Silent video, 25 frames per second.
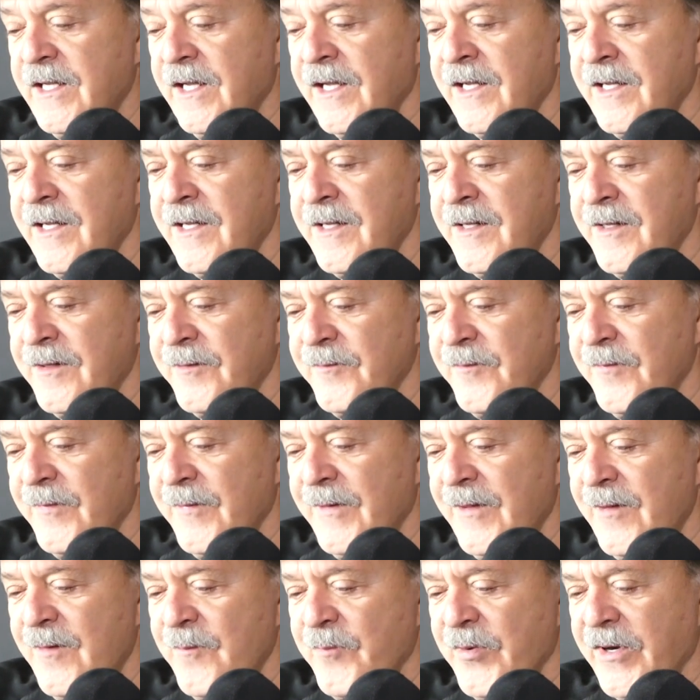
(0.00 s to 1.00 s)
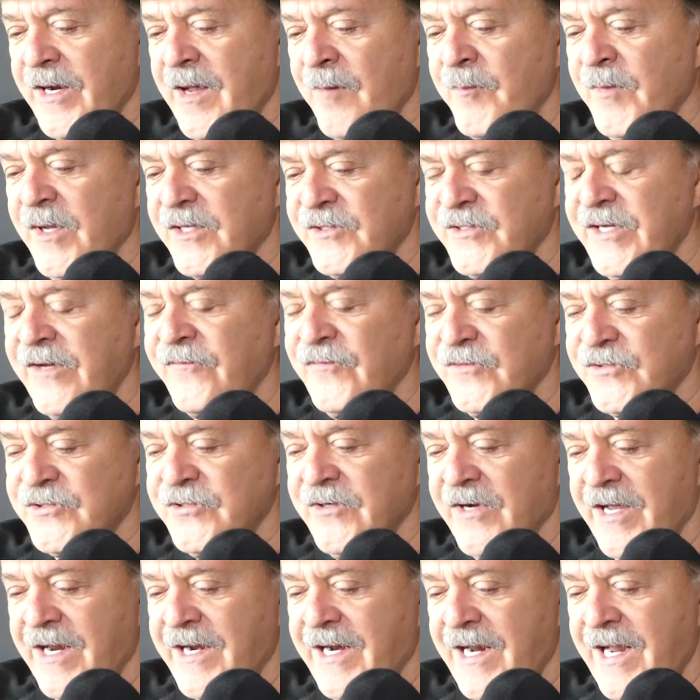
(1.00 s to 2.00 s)
Uh, but I'm not even
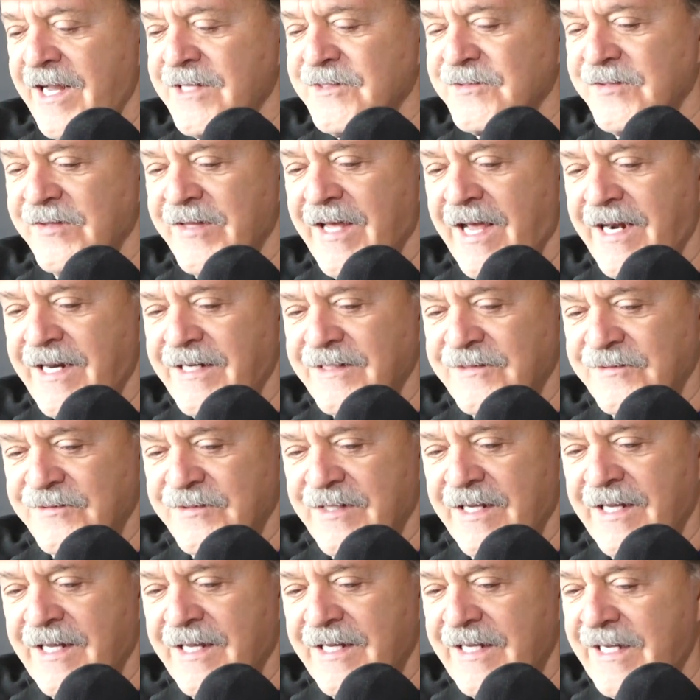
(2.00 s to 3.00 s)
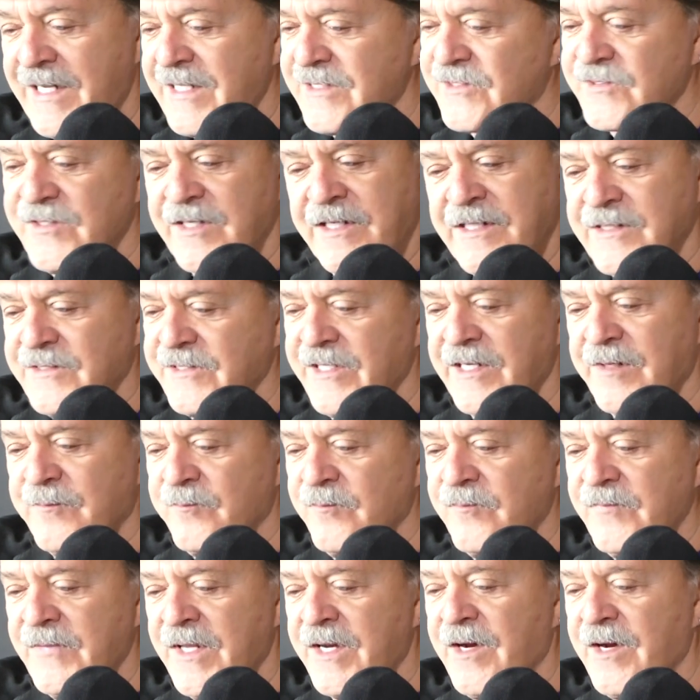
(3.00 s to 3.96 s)
sure how to answer that. It's uh, it's it's him.